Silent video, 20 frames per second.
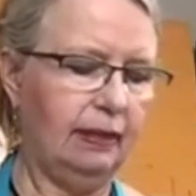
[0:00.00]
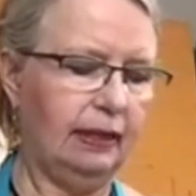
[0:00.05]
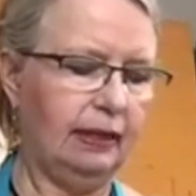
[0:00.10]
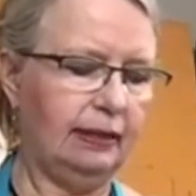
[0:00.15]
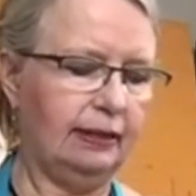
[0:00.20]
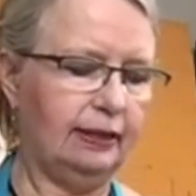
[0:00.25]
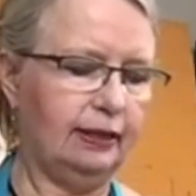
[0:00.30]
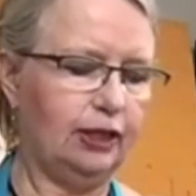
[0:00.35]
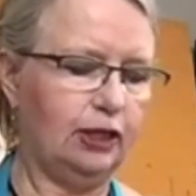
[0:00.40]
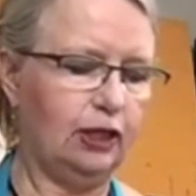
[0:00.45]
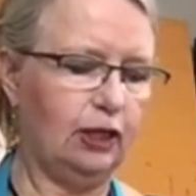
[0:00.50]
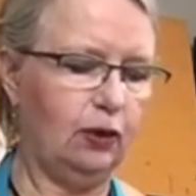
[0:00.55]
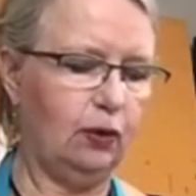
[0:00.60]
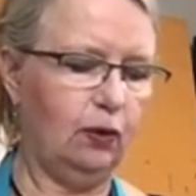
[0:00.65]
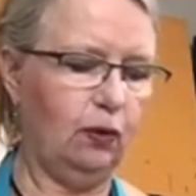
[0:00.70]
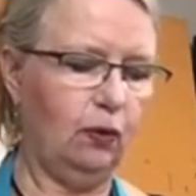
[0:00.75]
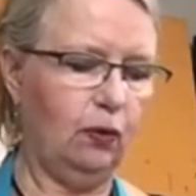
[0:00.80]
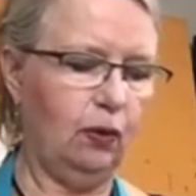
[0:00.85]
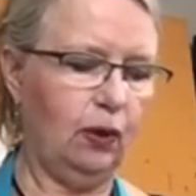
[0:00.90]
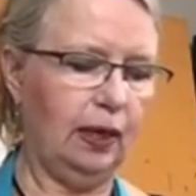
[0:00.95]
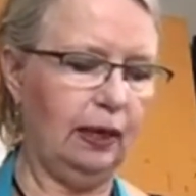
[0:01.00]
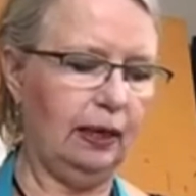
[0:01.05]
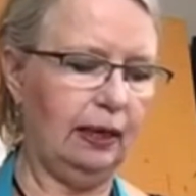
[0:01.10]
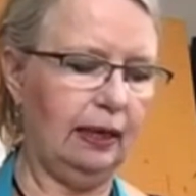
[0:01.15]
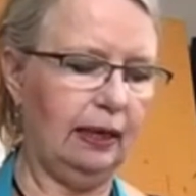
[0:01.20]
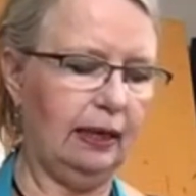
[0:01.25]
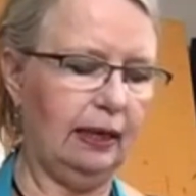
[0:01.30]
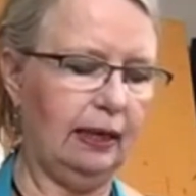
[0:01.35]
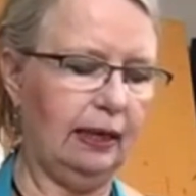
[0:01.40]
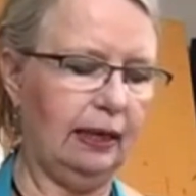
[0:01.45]
So
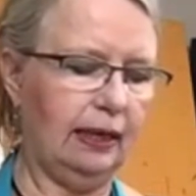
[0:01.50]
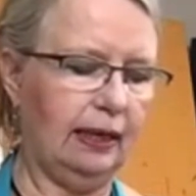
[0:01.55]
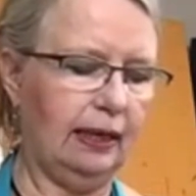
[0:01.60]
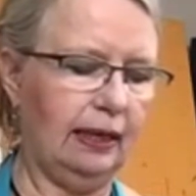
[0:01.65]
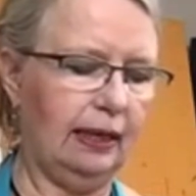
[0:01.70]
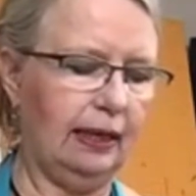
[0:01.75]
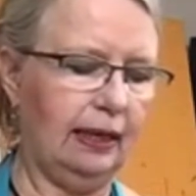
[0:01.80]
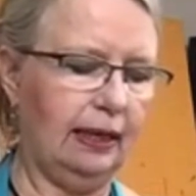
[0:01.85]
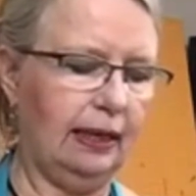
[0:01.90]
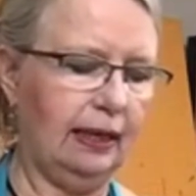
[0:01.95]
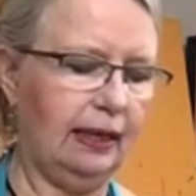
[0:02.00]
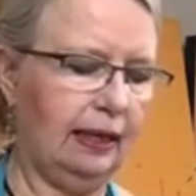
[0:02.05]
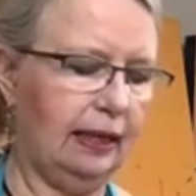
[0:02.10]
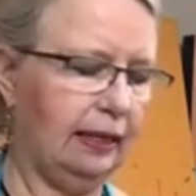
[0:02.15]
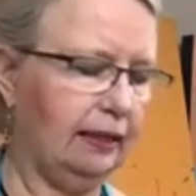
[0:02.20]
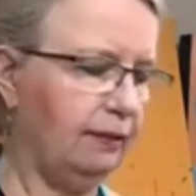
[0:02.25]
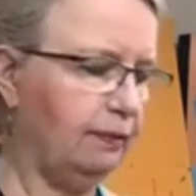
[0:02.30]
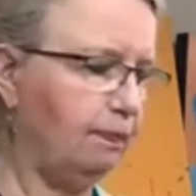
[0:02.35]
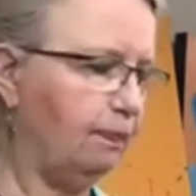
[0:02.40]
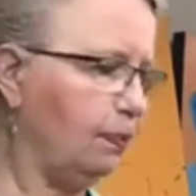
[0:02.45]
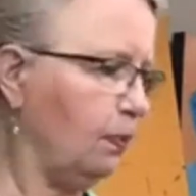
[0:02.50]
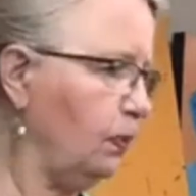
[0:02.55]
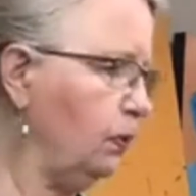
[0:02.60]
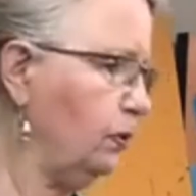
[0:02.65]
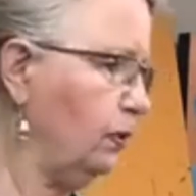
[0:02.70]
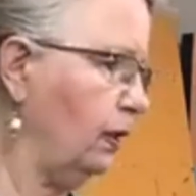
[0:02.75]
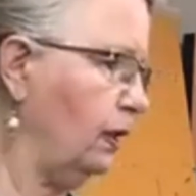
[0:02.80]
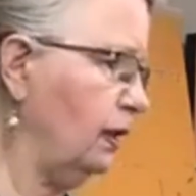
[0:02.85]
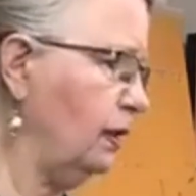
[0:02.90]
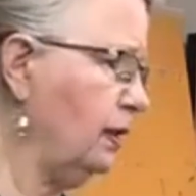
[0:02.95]
it's
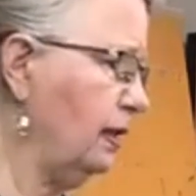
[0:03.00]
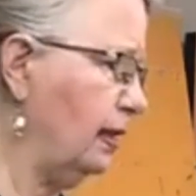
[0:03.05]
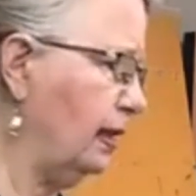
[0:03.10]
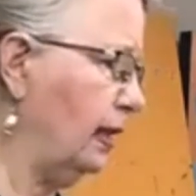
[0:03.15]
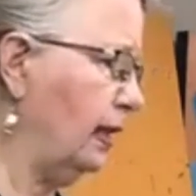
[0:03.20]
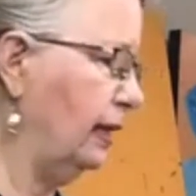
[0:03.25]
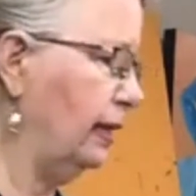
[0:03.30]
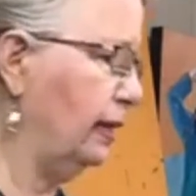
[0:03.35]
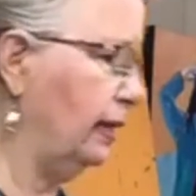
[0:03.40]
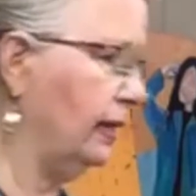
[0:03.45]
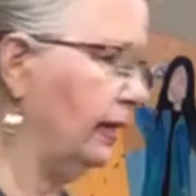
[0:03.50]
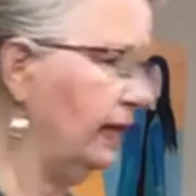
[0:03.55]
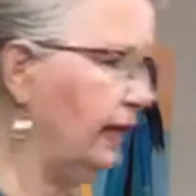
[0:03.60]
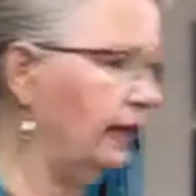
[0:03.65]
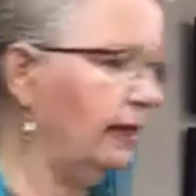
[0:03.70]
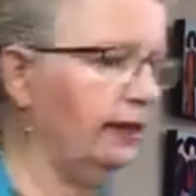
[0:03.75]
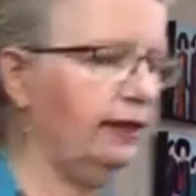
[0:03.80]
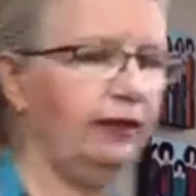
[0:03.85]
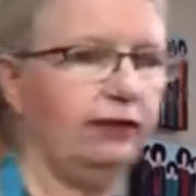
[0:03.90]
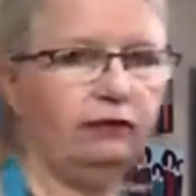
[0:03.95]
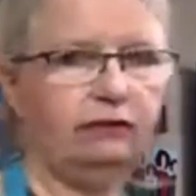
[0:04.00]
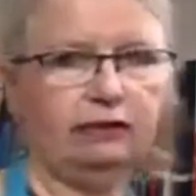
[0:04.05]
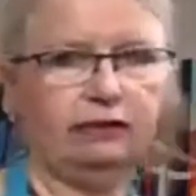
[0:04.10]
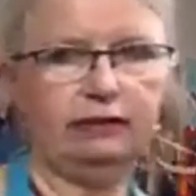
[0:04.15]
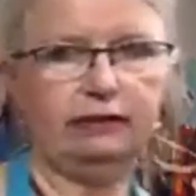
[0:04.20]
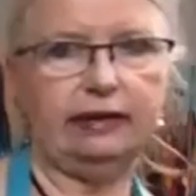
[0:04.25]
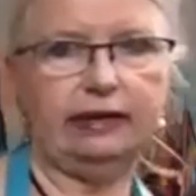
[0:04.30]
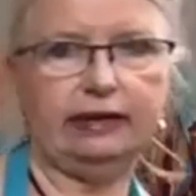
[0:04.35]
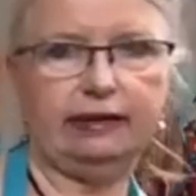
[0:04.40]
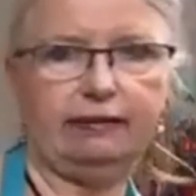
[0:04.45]
brutal, and I can't use it
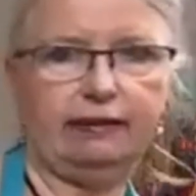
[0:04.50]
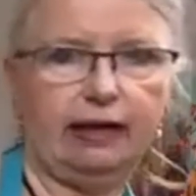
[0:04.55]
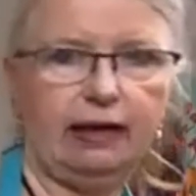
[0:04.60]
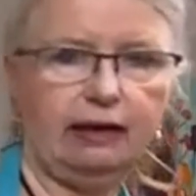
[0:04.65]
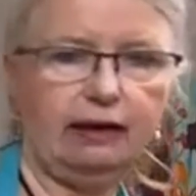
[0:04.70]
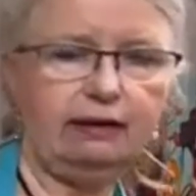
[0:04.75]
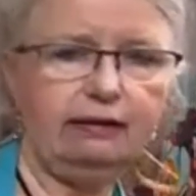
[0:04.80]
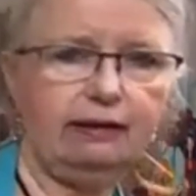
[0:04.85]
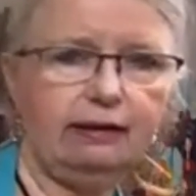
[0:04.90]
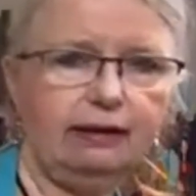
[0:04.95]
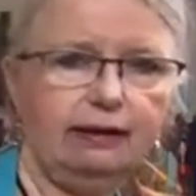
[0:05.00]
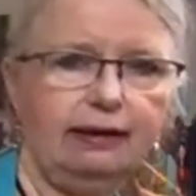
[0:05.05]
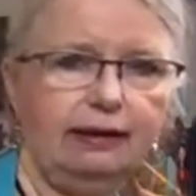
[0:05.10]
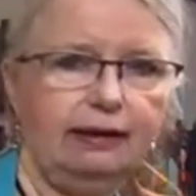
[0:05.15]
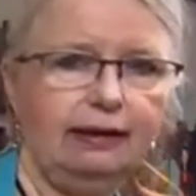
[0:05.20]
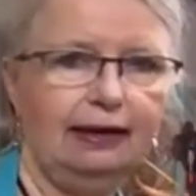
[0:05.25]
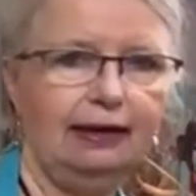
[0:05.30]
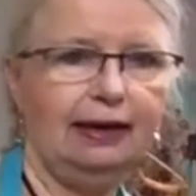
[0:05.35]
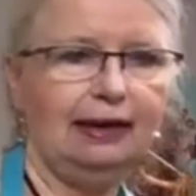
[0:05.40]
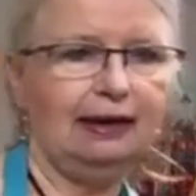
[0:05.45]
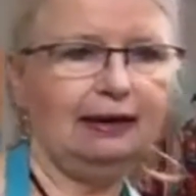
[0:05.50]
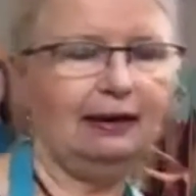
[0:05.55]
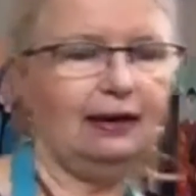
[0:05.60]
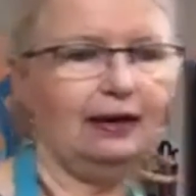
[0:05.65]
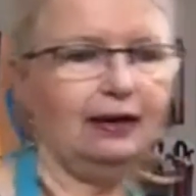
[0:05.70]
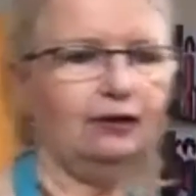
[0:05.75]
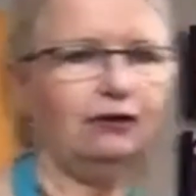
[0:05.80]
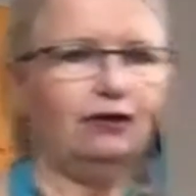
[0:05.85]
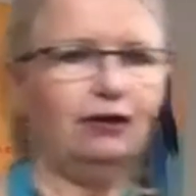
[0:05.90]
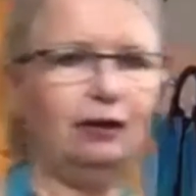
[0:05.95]
like that. And I
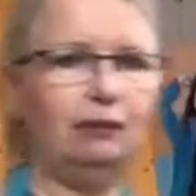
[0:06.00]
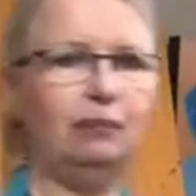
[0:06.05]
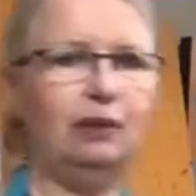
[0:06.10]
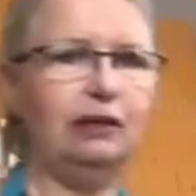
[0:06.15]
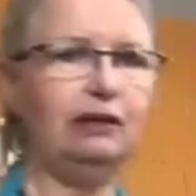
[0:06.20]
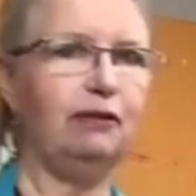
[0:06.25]
usually mix